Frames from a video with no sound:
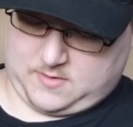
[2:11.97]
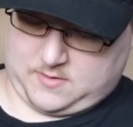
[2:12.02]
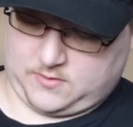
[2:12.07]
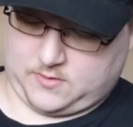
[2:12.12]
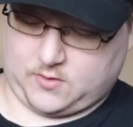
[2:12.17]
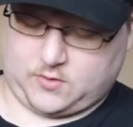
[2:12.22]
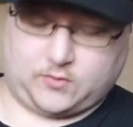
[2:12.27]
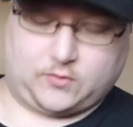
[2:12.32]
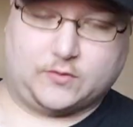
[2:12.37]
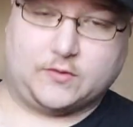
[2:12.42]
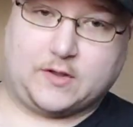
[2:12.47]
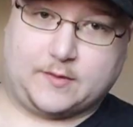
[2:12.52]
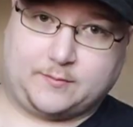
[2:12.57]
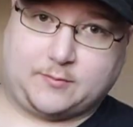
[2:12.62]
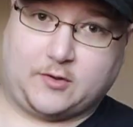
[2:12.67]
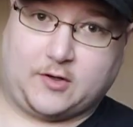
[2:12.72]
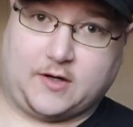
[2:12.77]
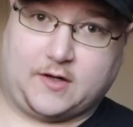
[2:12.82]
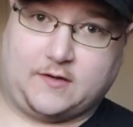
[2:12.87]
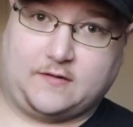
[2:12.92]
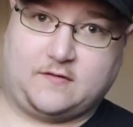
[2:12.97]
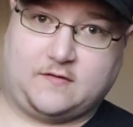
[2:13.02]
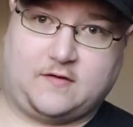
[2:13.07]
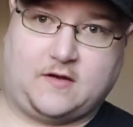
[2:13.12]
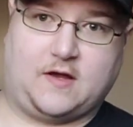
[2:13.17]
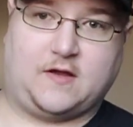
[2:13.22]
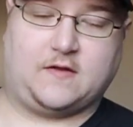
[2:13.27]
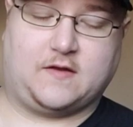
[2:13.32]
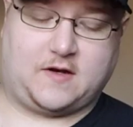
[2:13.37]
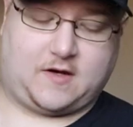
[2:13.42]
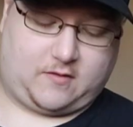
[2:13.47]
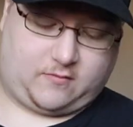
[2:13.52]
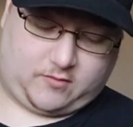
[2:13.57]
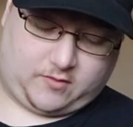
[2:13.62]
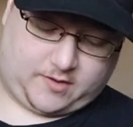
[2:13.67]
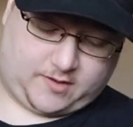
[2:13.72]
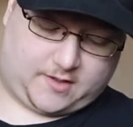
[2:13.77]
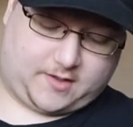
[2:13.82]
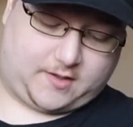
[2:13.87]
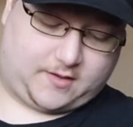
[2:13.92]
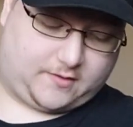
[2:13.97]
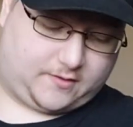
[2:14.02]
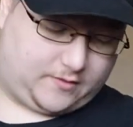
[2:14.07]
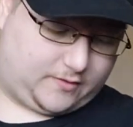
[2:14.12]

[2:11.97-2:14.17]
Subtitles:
the old upgrades, and then I will get into the